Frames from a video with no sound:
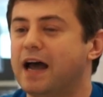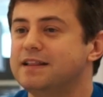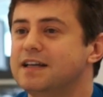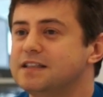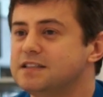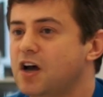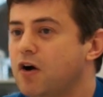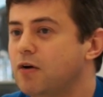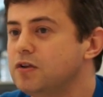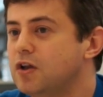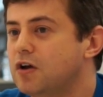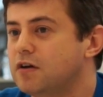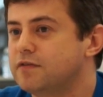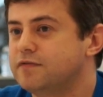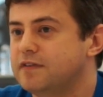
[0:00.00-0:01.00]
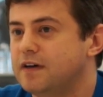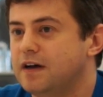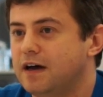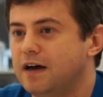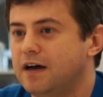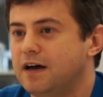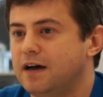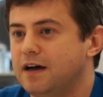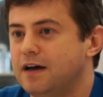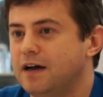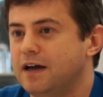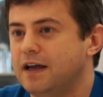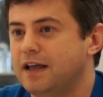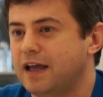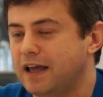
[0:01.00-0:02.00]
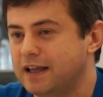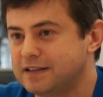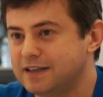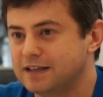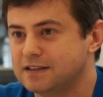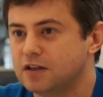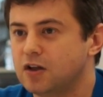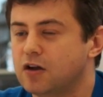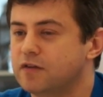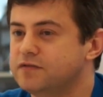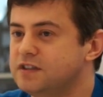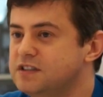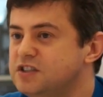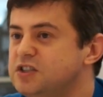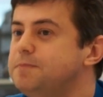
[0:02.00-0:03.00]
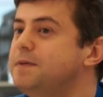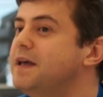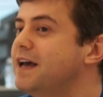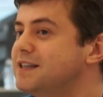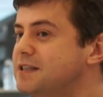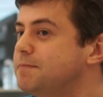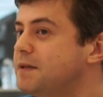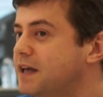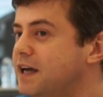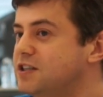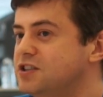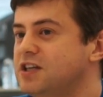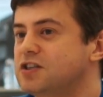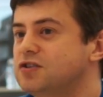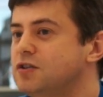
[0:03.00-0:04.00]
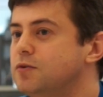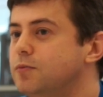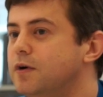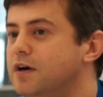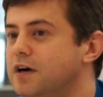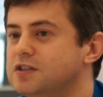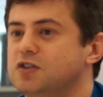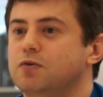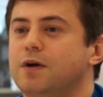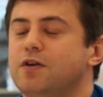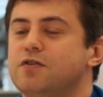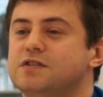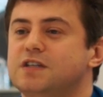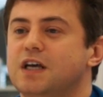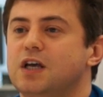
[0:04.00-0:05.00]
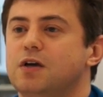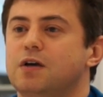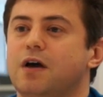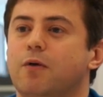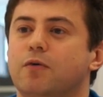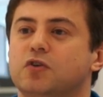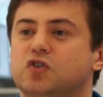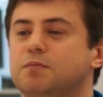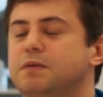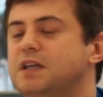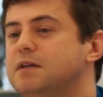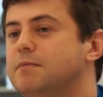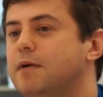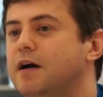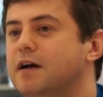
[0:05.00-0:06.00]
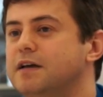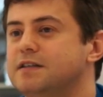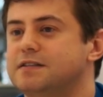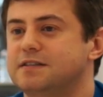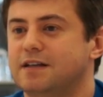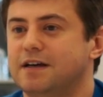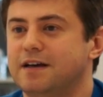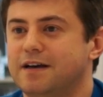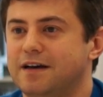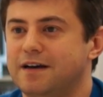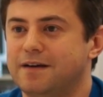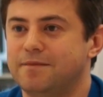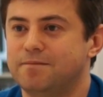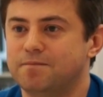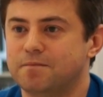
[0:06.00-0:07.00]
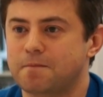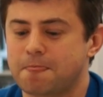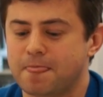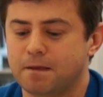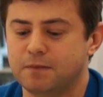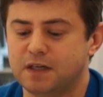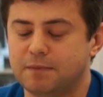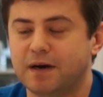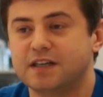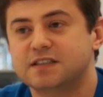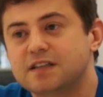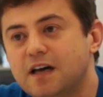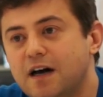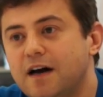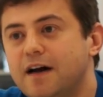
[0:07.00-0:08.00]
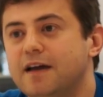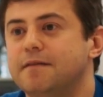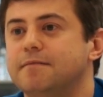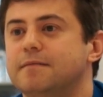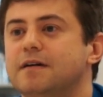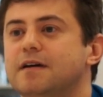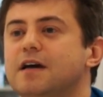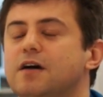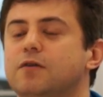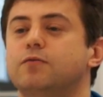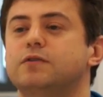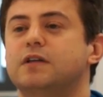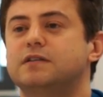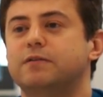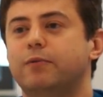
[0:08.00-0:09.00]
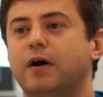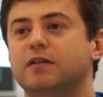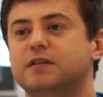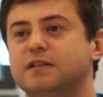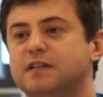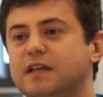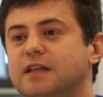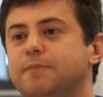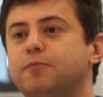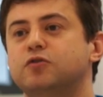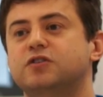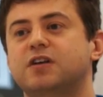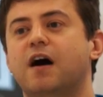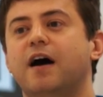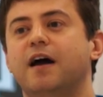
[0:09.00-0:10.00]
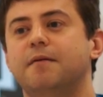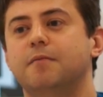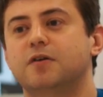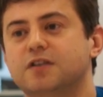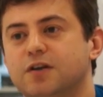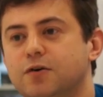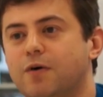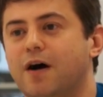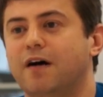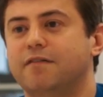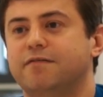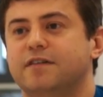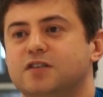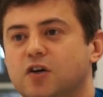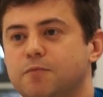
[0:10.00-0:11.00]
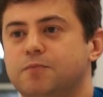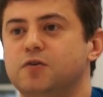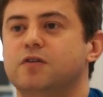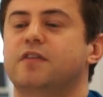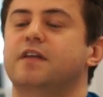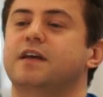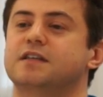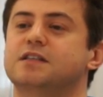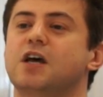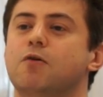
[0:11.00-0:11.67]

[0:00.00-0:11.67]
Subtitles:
And that's how a lot of, at the end, a lot of these GPS applications actually work. So when you say, I want to minimize time, then they put time on the graph and compute things.